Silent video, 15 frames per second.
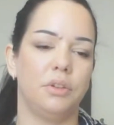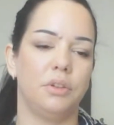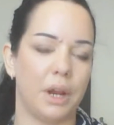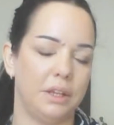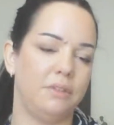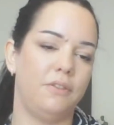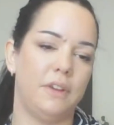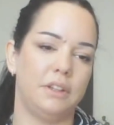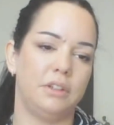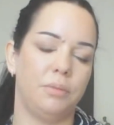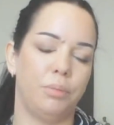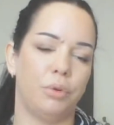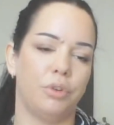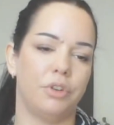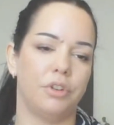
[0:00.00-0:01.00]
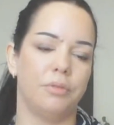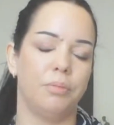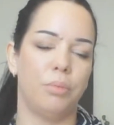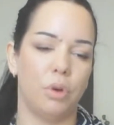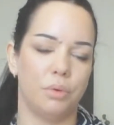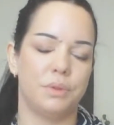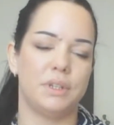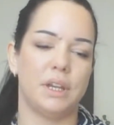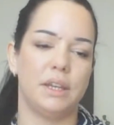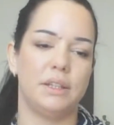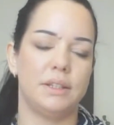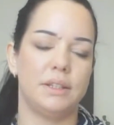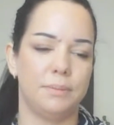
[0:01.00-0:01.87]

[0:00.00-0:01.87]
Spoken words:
right fit for both sides.